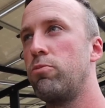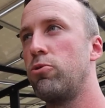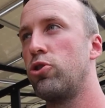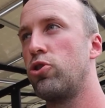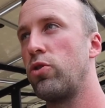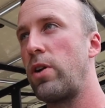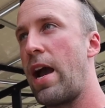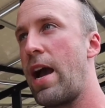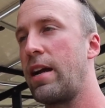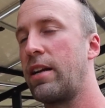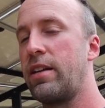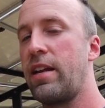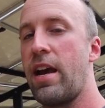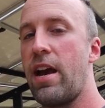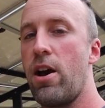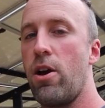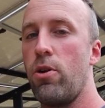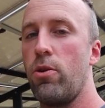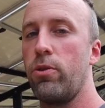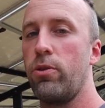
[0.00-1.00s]
drag
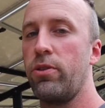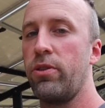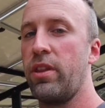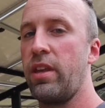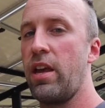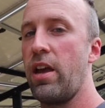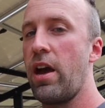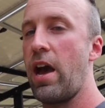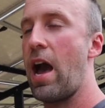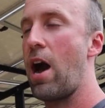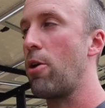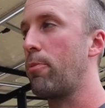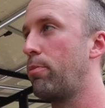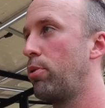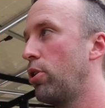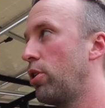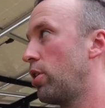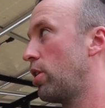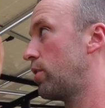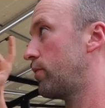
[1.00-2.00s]
down the
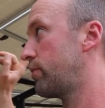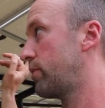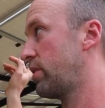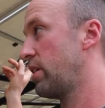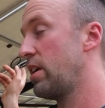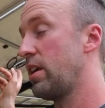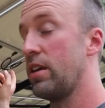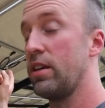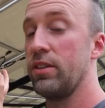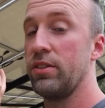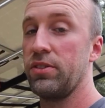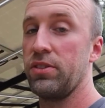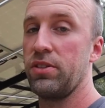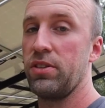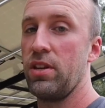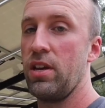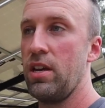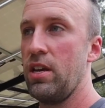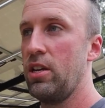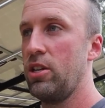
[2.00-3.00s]
output of
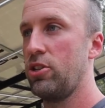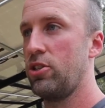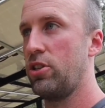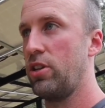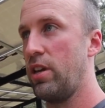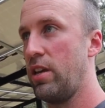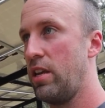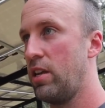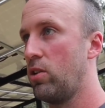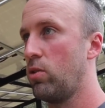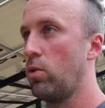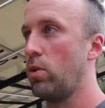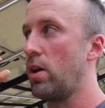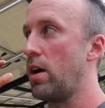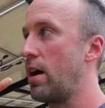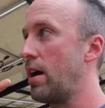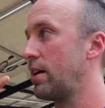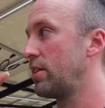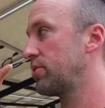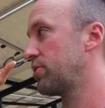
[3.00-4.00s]
these to
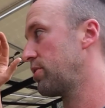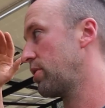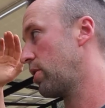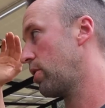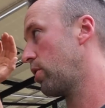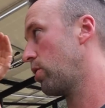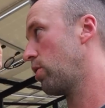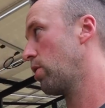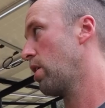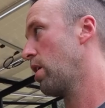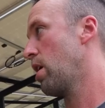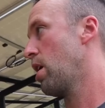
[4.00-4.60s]
equalize. So